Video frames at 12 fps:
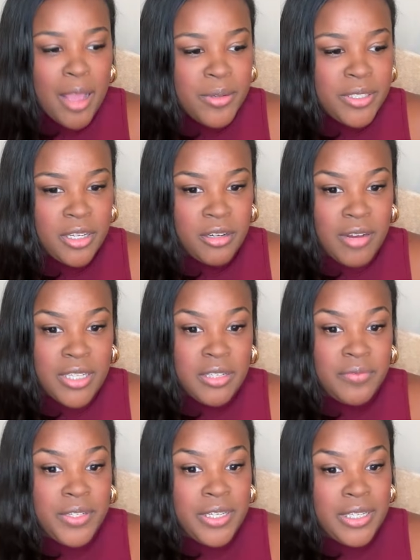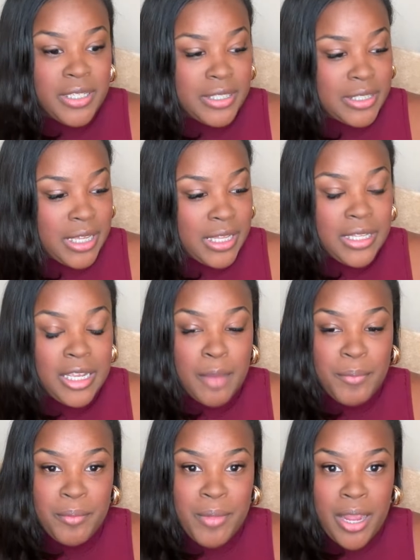was aggressively scaling
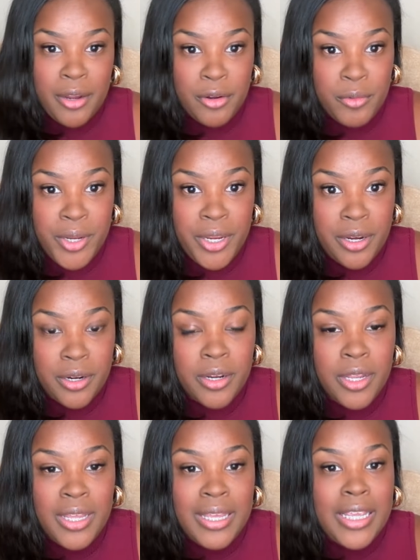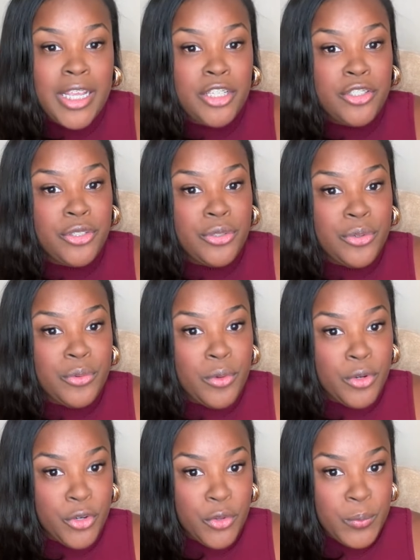up in my career into
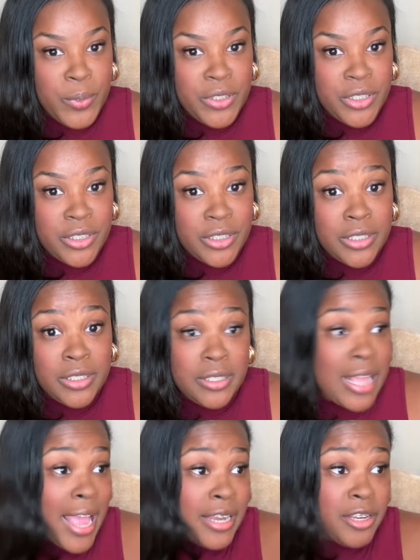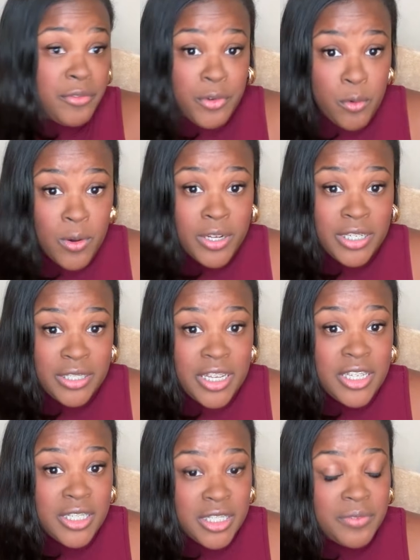new positions at different
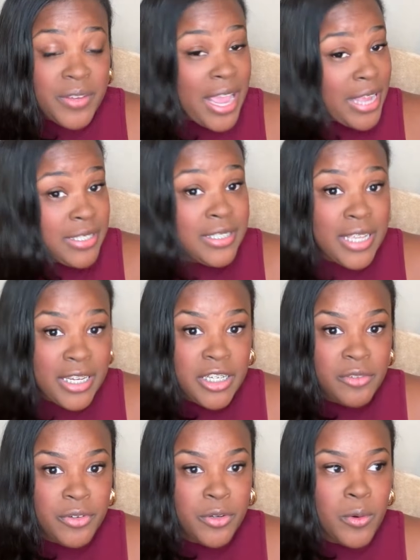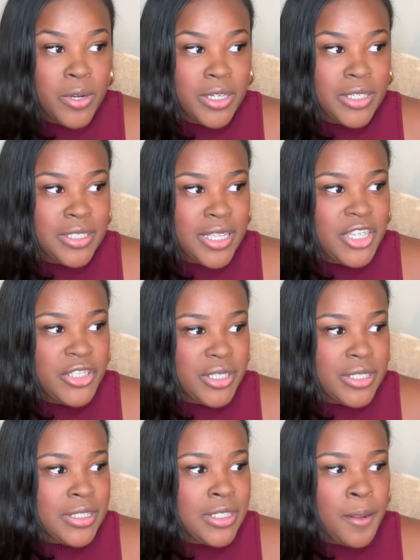organizations, if it had to take different
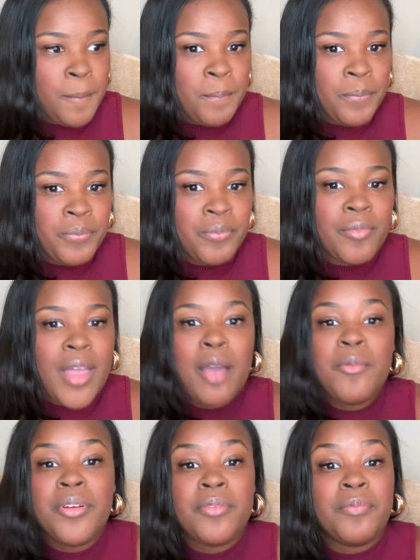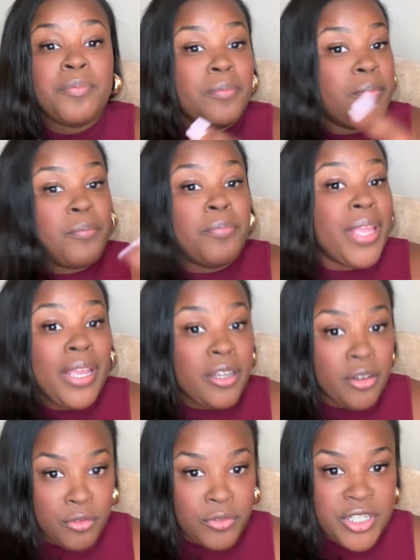organizations, I would have
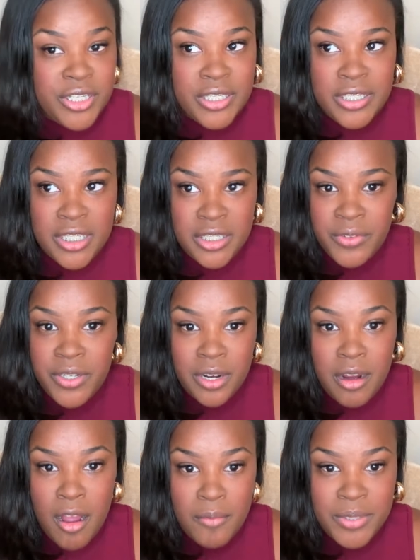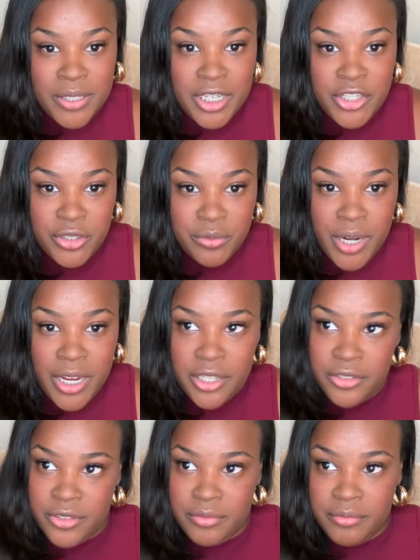been reached the six-figure compensation
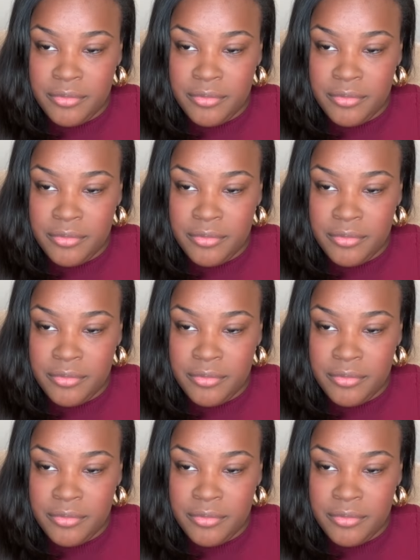range.